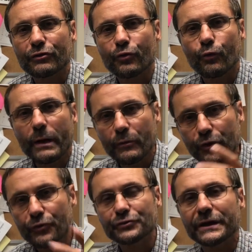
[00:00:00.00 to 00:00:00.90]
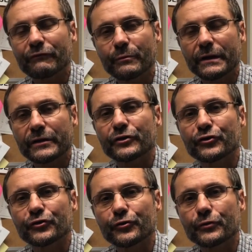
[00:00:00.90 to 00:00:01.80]
So what I'm encouraging everybody to
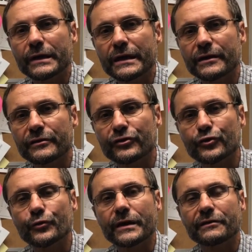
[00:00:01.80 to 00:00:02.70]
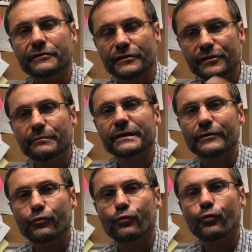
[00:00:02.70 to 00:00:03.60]
do is do a
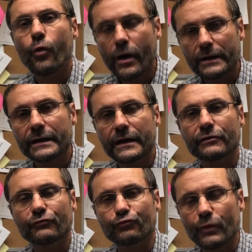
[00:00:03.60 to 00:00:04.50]
6-minute walk test,